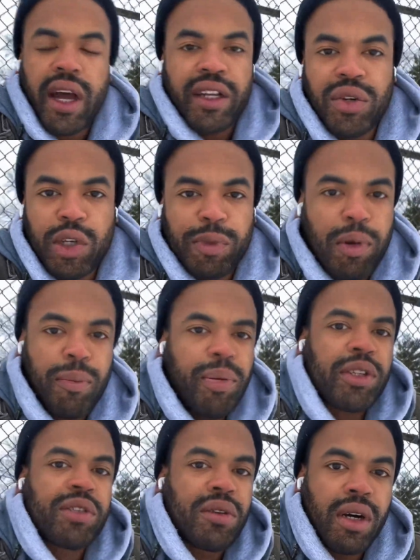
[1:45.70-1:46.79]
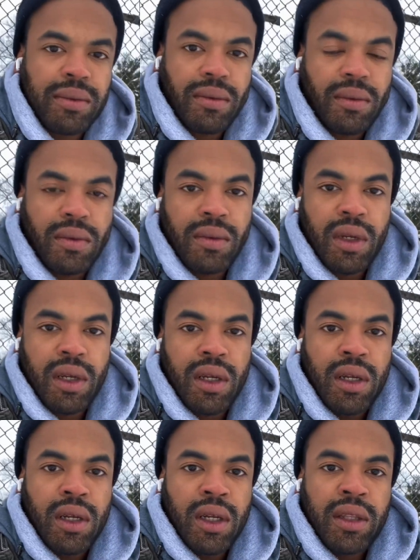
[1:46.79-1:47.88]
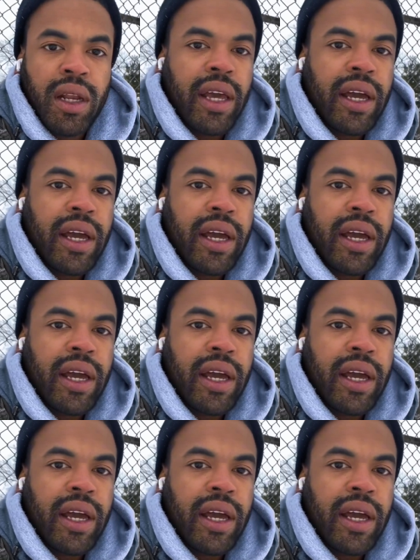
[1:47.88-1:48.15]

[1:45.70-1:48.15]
is put a picture up. Then they